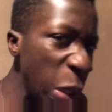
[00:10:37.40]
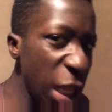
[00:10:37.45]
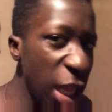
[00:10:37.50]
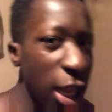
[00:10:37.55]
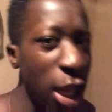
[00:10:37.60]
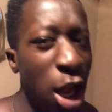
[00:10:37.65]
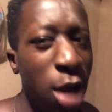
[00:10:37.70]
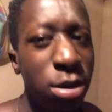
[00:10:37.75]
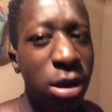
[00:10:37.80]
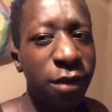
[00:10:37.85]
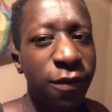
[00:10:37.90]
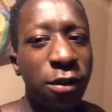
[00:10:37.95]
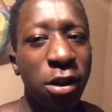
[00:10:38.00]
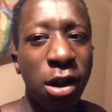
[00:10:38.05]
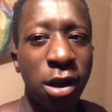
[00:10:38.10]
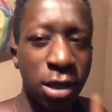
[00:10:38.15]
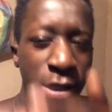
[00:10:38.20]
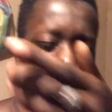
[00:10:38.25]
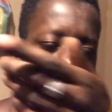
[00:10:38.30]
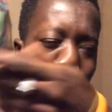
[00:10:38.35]
hope this
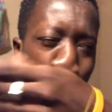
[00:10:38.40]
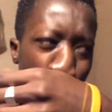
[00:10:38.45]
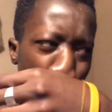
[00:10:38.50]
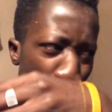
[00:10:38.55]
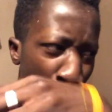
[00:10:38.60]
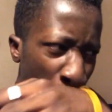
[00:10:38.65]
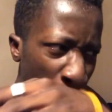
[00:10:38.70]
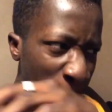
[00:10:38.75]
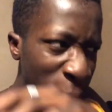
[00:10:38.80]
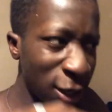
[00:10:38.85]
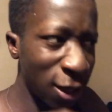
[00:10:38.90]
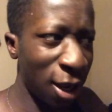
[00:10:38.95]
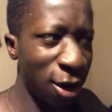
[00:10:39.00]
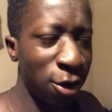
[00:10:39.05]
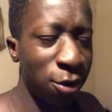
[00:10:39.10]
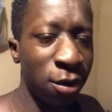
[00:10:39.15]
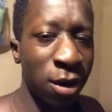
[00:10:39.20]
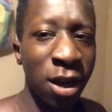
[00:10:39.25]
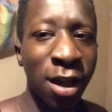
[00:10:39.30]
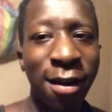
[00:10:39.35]
vlog is 10 minutes, because I don't
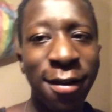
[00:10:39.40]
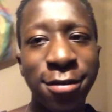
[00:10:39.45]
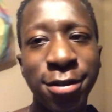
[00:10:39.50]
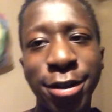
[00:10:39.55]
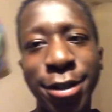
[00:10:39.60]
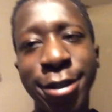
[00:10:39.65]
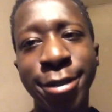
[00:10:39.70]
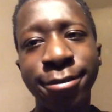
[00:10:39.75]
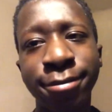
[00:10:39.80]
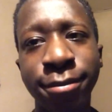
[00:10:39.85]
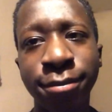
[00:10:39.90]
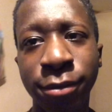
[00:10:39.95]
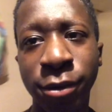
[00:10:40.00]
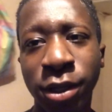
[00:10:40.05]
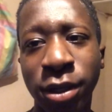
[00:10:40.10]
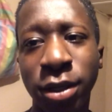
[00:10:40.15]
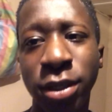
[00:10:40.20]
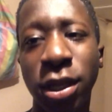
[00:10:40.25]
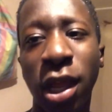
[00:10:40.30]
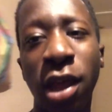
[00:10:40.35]
want to have to
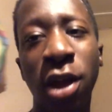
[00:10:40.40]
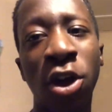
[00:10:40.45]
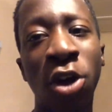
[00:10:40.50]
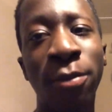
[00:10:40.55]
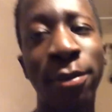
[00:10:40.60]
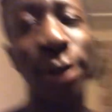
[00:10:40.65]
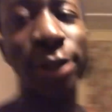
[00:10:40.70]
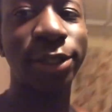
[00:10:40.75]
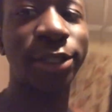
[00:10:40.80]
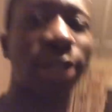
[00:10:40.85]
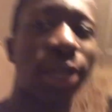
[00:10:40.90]
say a whole bunch of